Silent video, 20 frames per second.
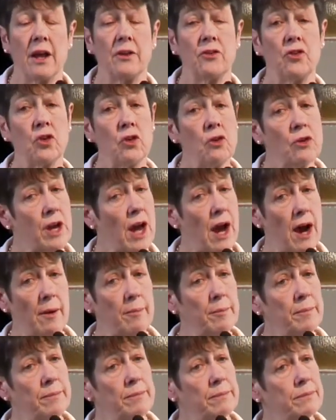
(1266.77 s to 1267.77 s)
Do
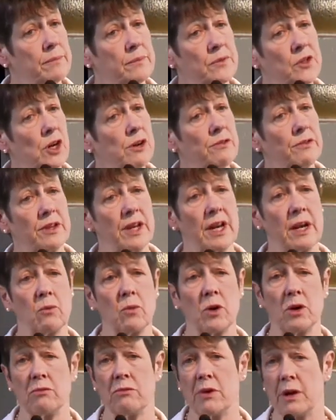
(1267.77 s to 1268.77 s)
come. Don't think
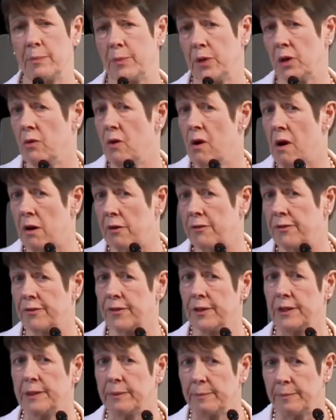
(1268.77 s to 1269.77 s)
we'll rip you off,
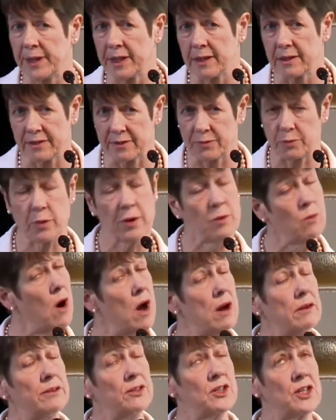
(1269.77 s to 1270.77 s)
because we
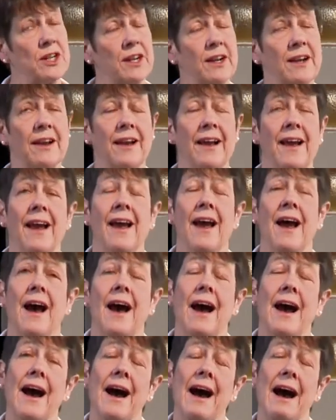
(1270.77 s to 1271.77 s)
won't.
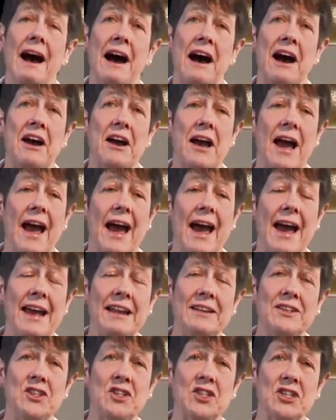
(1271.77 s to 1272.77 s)

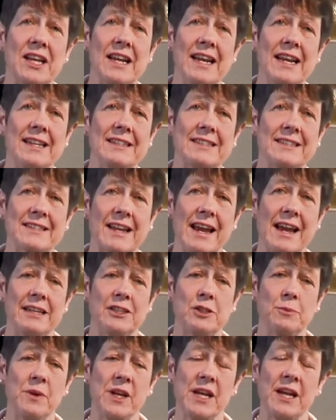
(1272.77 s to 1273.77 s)
And it's going
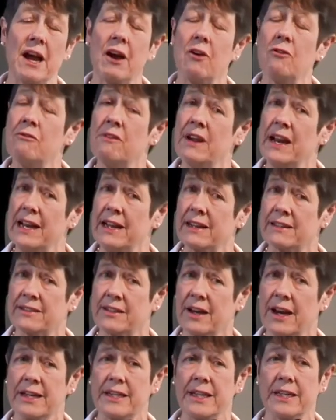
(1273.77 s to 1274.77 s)
to be a really
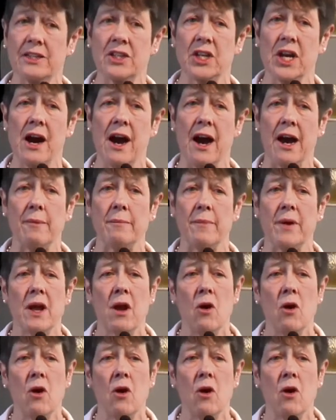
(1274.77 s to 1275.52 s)
exciting time.